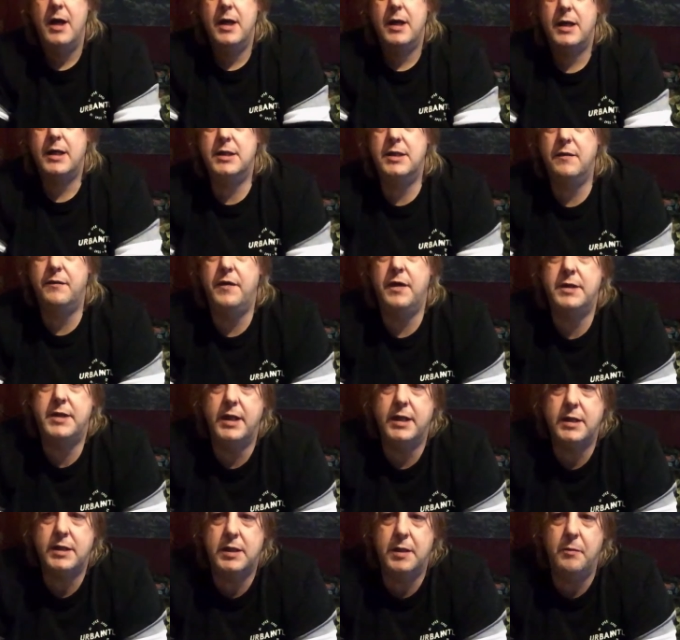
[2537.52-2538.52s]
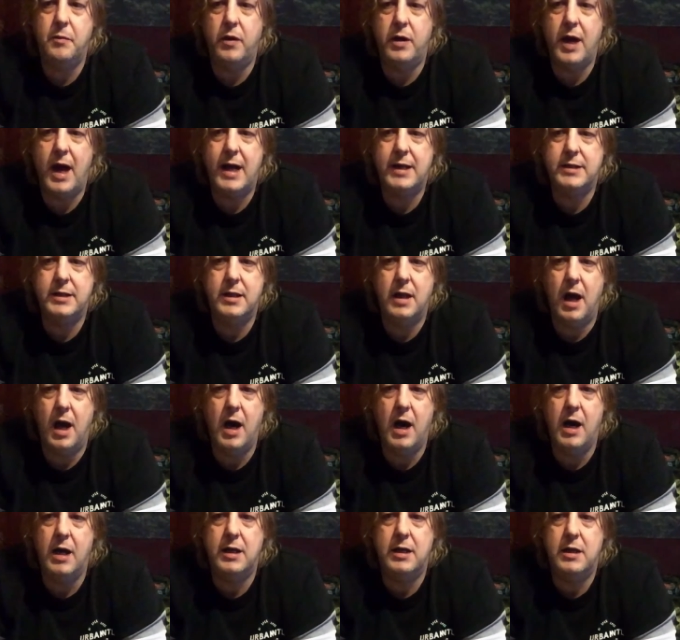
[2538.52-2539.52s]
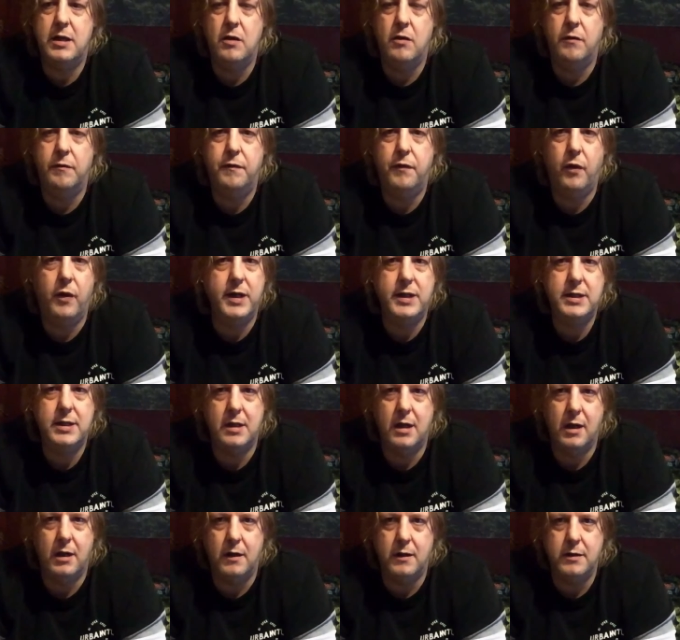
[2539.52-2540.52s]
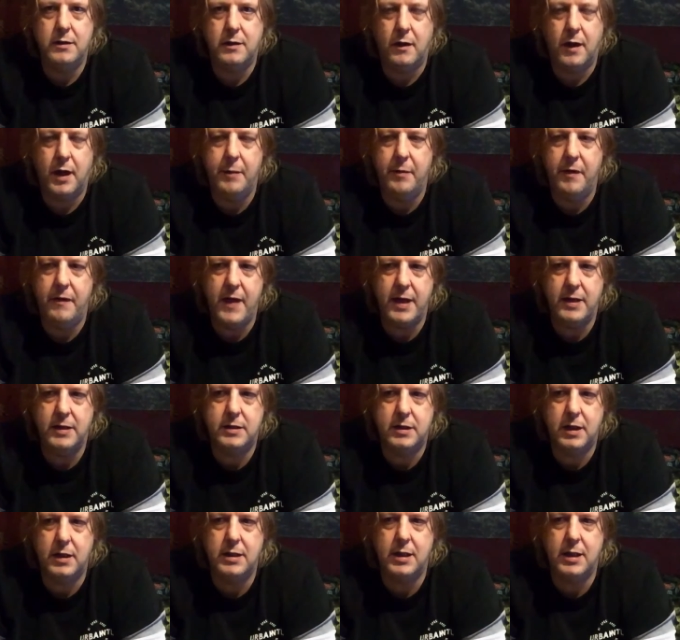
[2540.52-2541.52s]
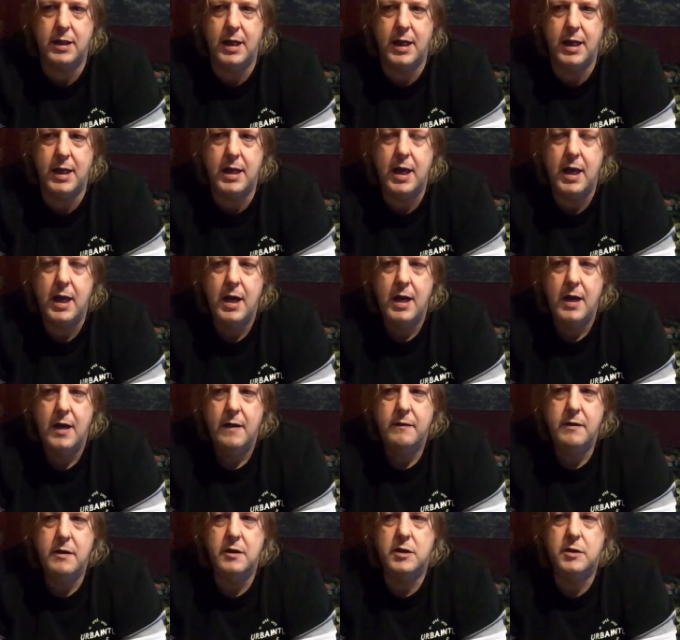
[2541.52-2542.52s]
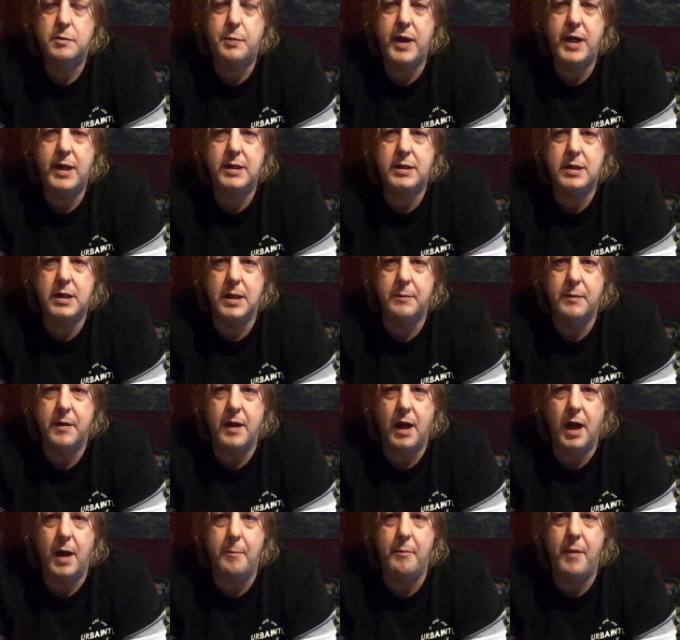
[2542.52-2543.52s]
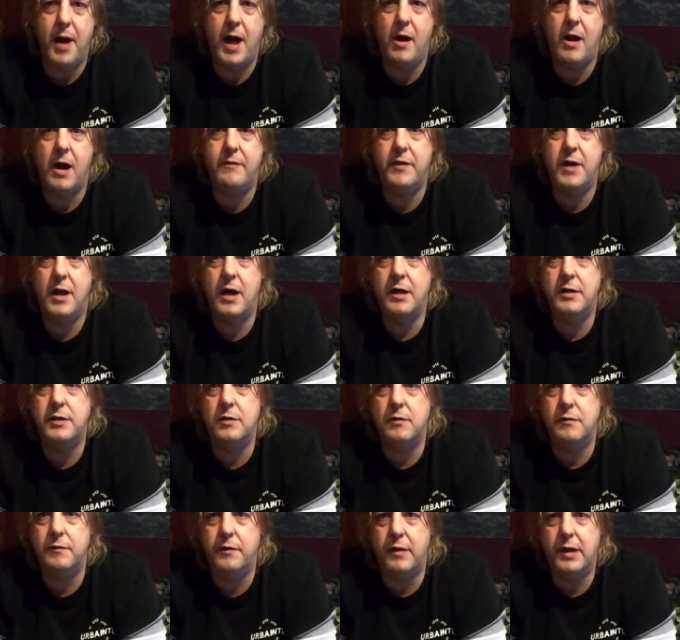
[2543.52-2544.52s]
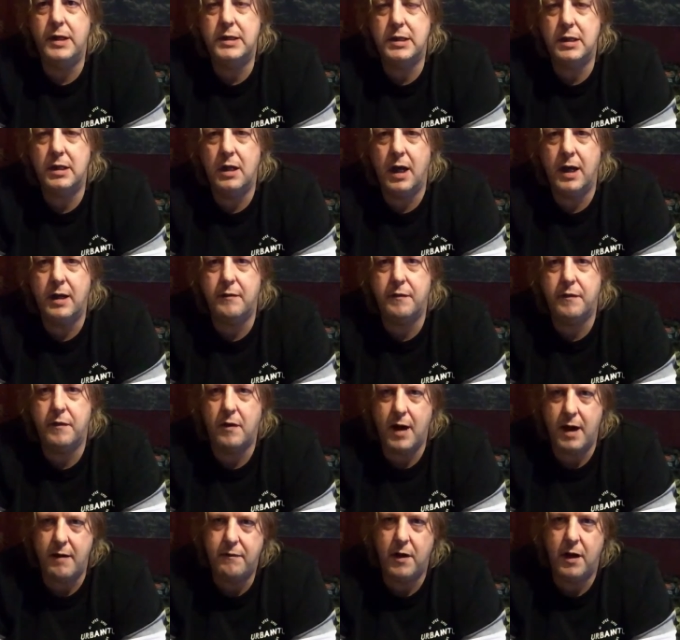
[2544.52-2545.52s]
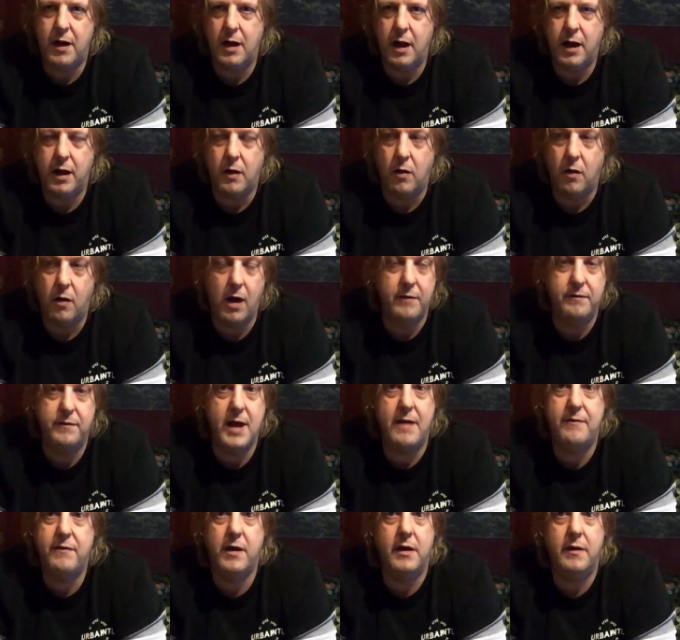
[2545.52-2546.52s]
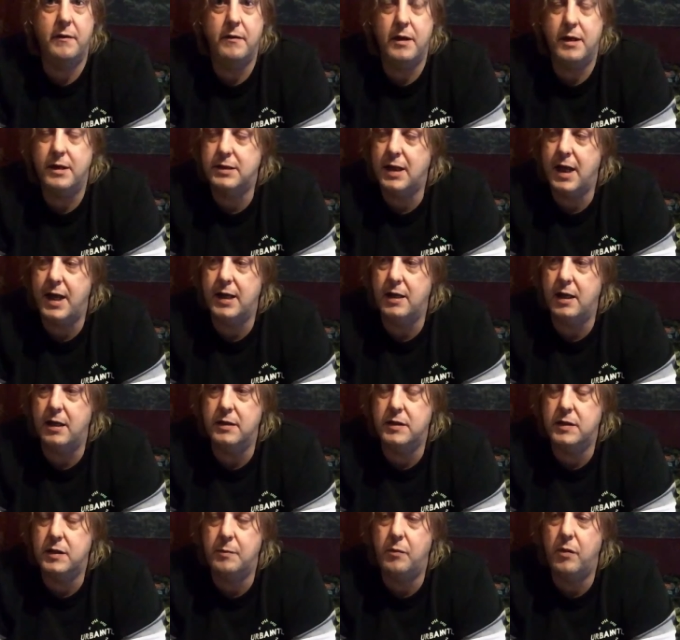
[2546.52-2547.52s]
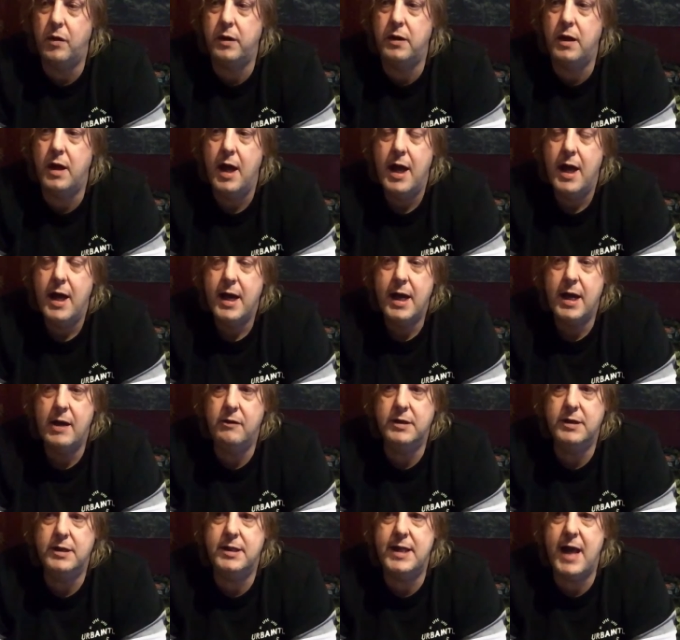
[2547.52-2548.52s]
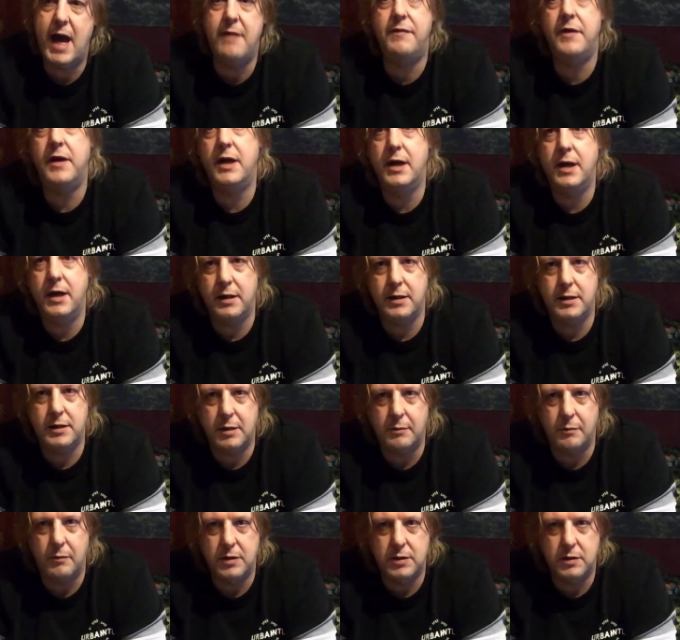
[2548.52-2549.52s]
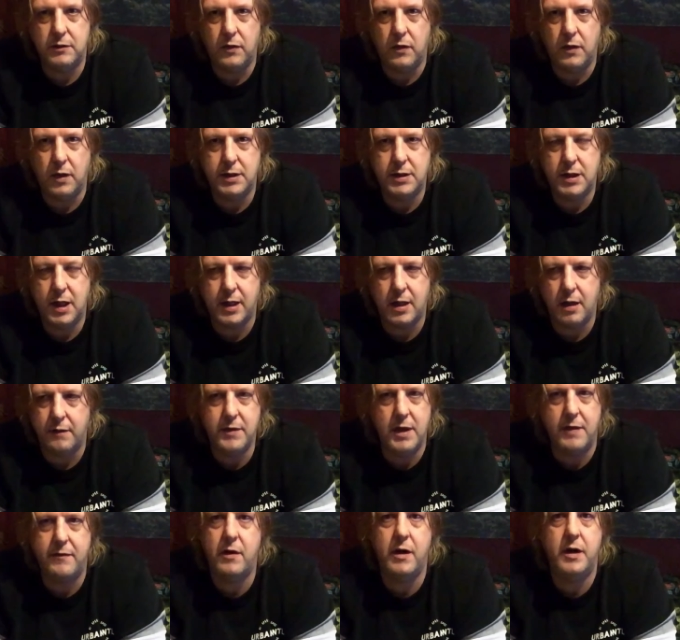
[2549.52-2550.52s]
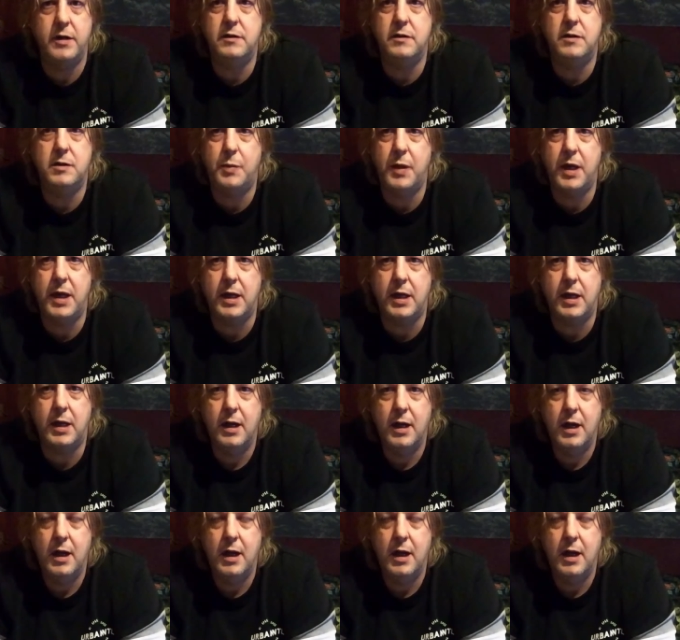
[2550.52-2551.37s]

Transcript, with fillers: Because it feels like someone that hasn't heard your voice in a long time. And then suddenly you speak to them and they're like, man, I haven't heard your voice in like forever. Like, or I've never. They're saying that someone here has never heard someone's voice. Like, I've never heard you speak.